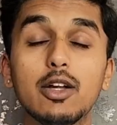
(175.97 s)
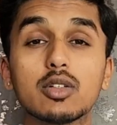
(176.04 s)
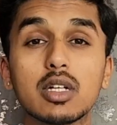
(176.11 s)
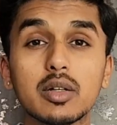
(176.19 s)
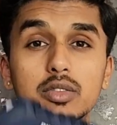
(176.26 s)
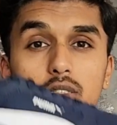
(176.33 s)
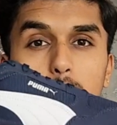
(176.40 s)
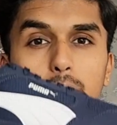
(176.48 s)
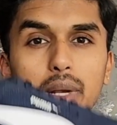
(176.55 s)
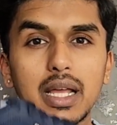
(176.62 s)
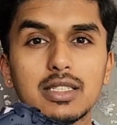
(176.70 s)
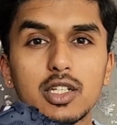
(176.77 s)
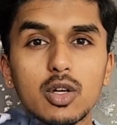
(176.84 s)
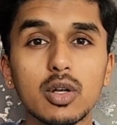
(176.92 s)
talking about the
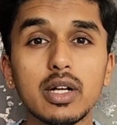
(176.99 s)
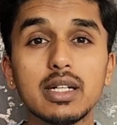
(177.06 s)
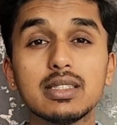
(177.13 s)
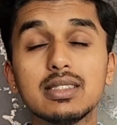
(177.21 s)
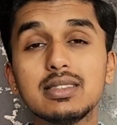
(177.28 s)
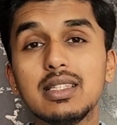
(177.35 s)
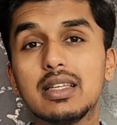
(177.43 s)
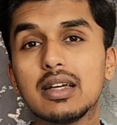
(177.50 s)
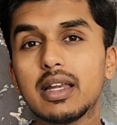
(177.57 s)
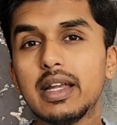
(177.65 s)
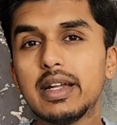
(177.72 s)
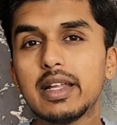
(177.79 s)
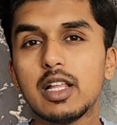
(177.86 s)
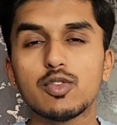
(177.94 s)
pricing on it, this sneaker
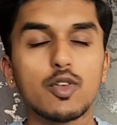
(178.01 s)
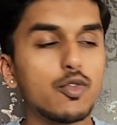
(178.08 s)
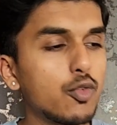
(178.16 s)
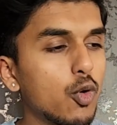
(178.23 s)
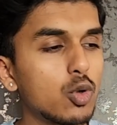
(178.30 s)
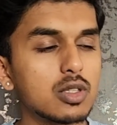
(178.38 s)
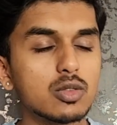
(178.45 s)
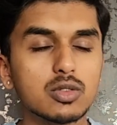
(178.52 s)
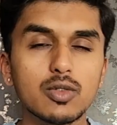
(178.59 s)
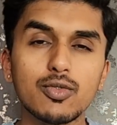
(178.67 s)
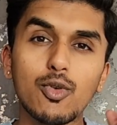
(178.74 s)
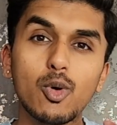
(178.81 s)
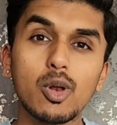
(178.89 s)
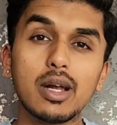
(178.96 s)
retails for
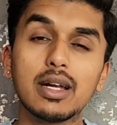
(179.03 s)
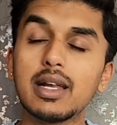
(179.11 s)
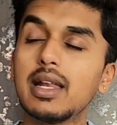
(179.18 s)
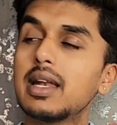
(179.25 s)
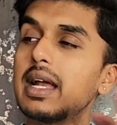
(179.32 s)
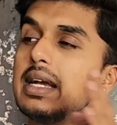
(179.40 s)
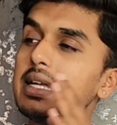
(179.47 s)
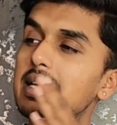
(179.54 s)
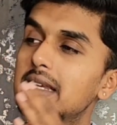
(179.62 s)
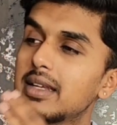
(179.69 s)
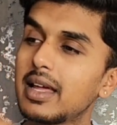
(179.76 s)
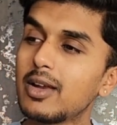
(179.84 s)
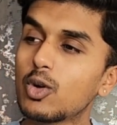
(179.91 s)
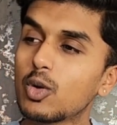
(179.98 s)
4,499